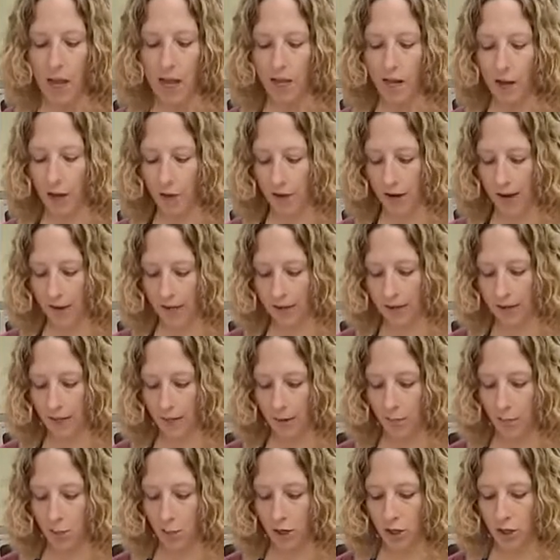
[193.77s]
Now the next thing
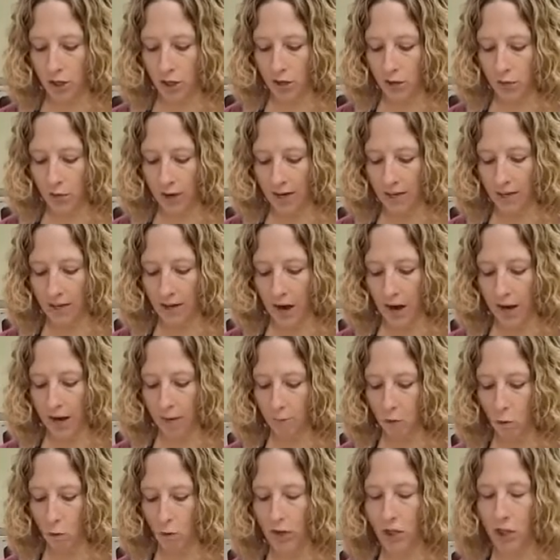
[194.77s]
I'm going to do is I
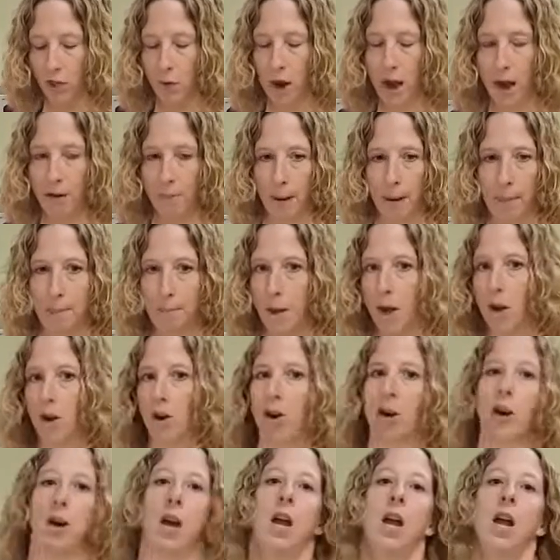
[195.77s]
am going to add my
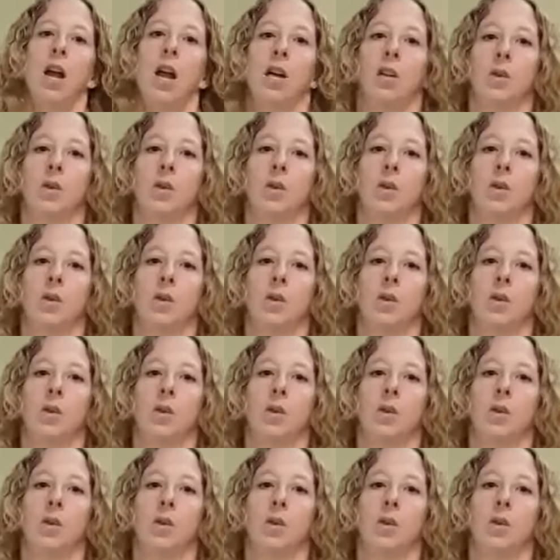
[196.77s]
butter.